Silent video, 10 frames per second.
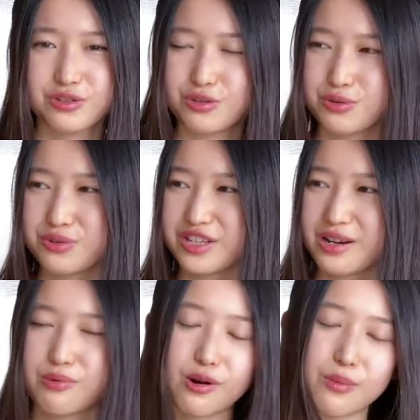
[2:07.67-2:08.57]
do their
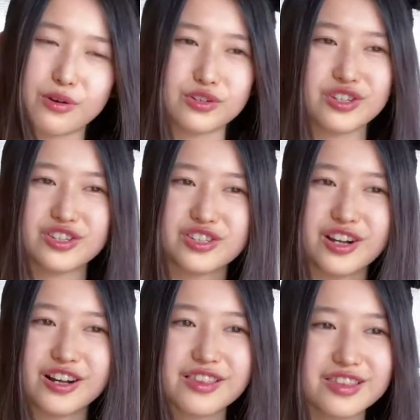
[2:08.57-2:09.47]
promotion
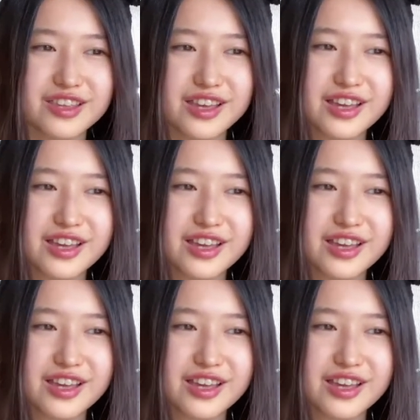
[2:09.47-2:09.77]
songs.